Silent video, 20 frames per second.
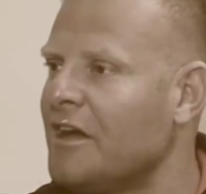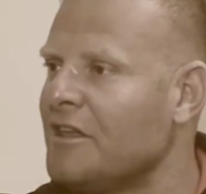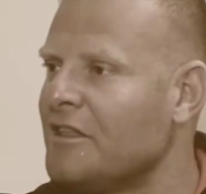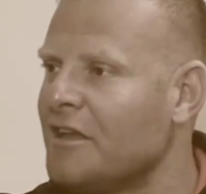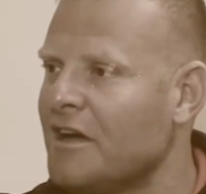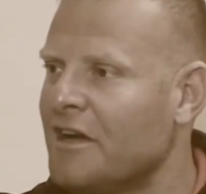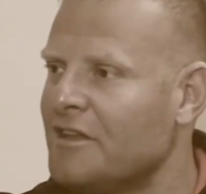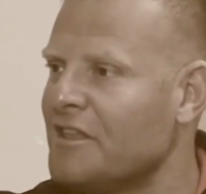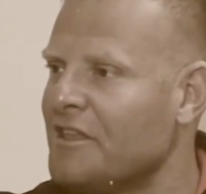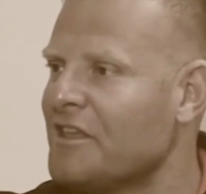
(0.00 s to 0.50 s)
I, I
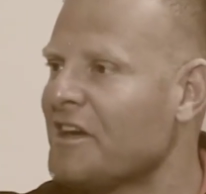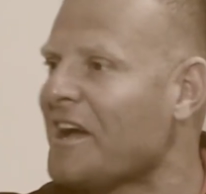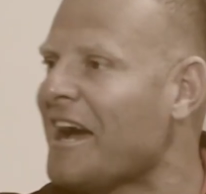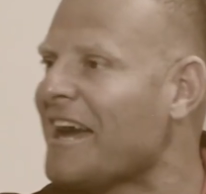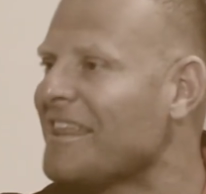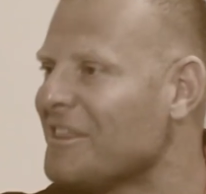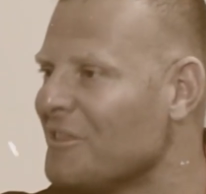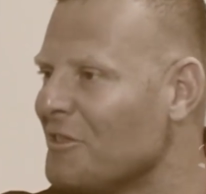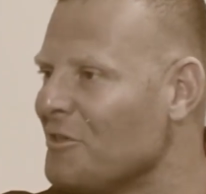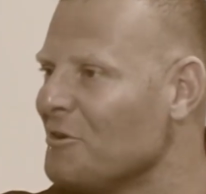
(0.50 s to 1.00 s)
didn't
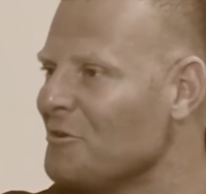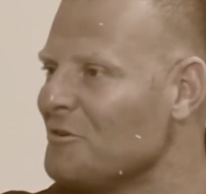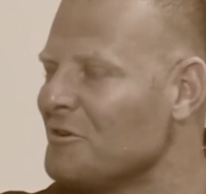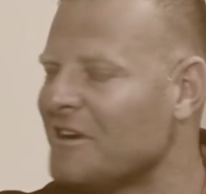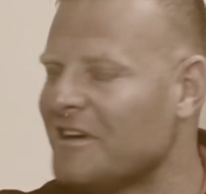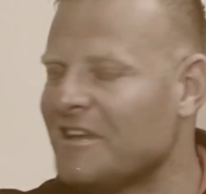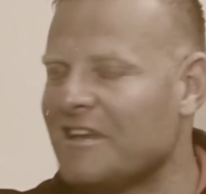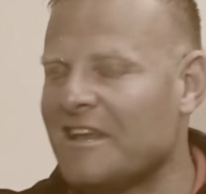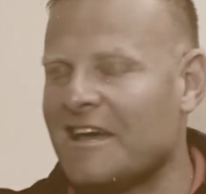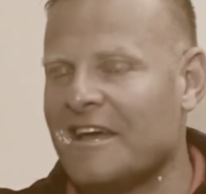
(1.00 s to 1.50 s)
have, no?
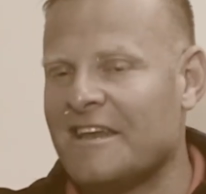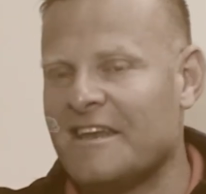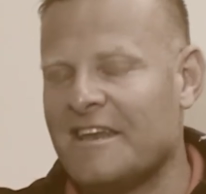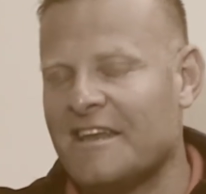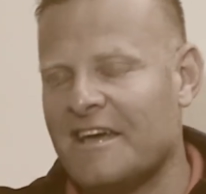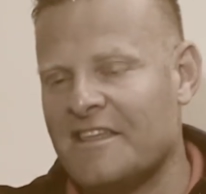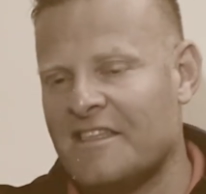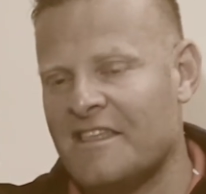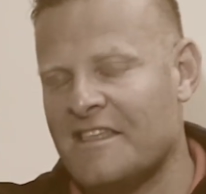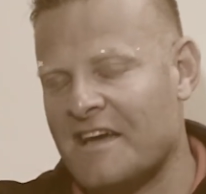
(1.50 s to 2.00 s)
and, and
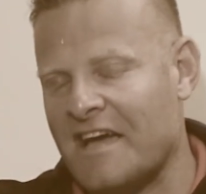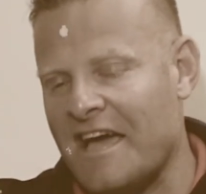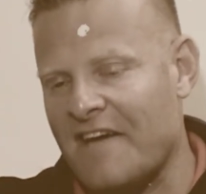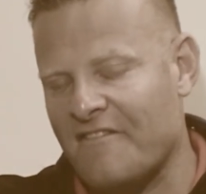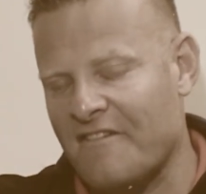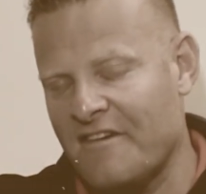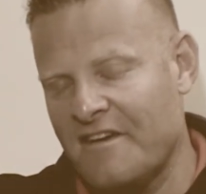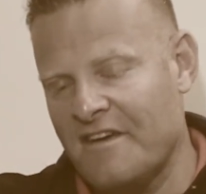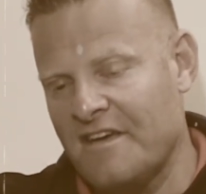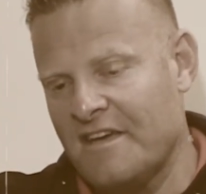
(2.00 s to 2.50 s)
I didn't
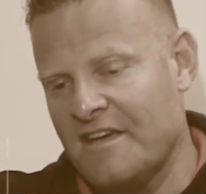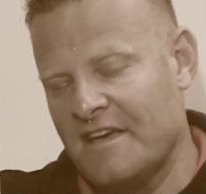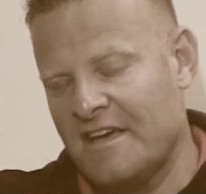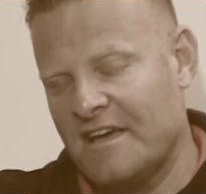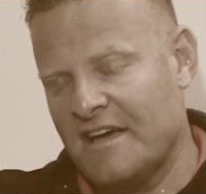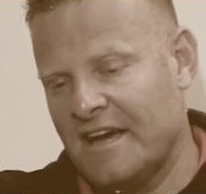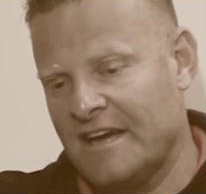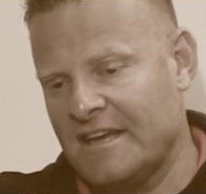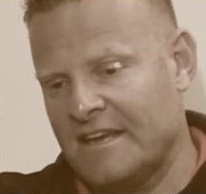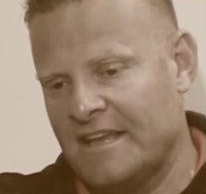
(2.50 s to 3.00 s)

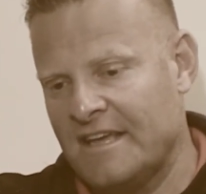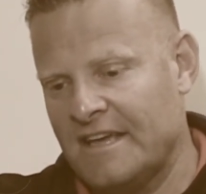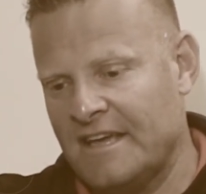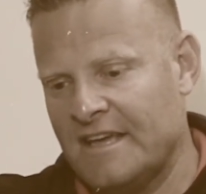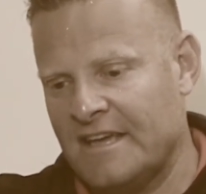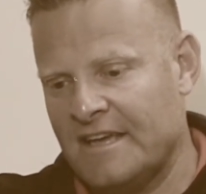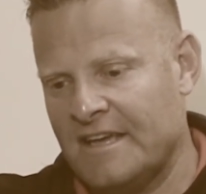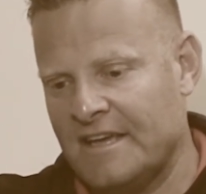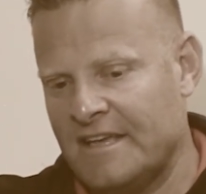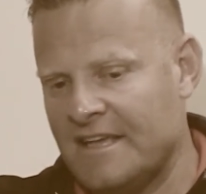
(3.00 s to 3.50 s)
have. And
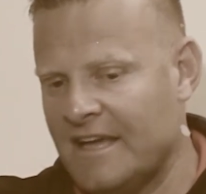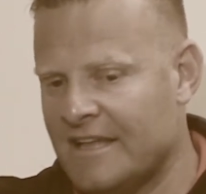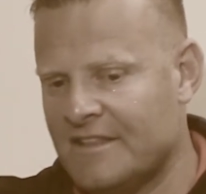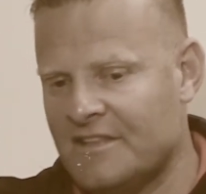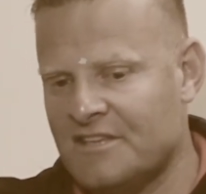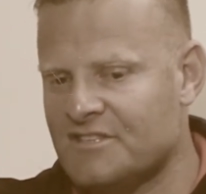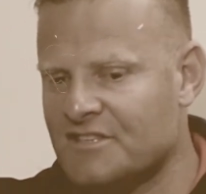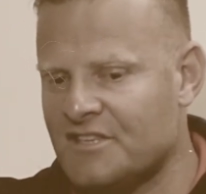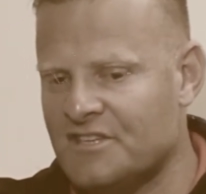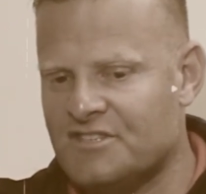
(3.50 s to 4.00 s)
uh, yeah,
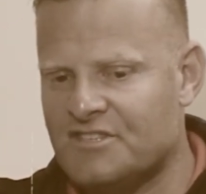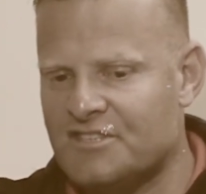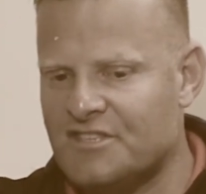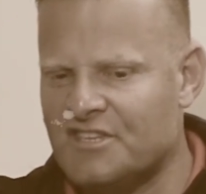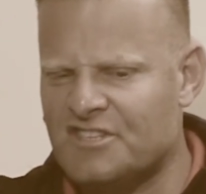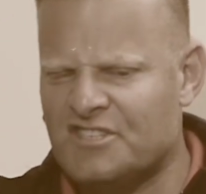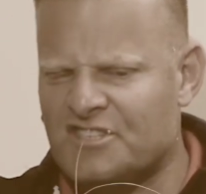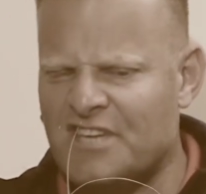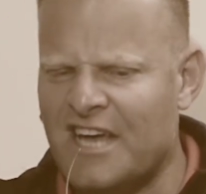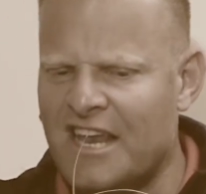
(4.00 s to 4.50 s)
this, this,
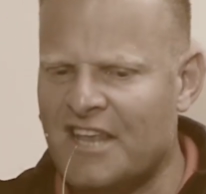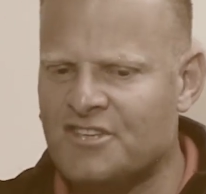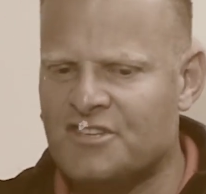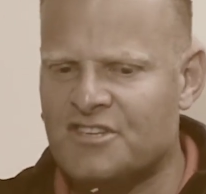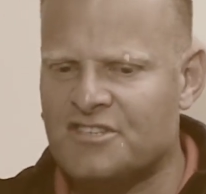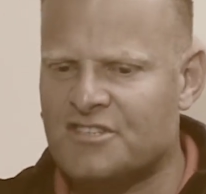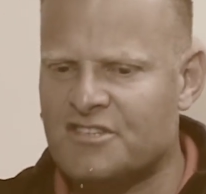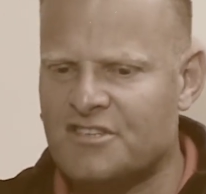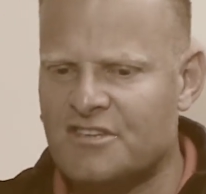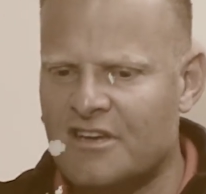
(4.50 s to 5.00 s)
these
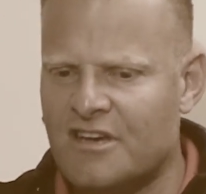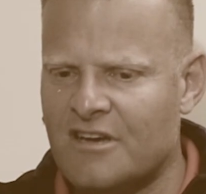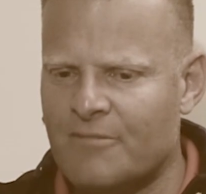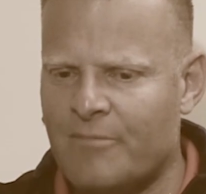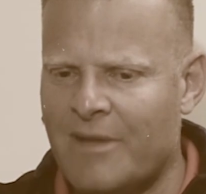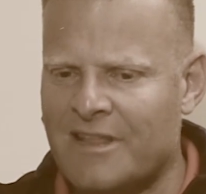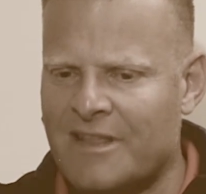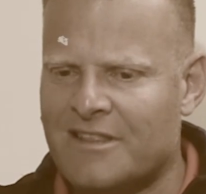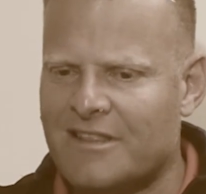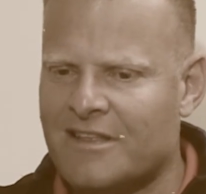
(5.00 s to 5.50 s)
challenges,
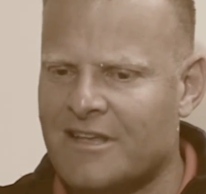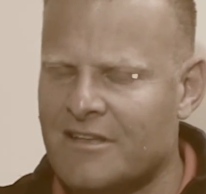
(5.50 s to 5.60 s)
but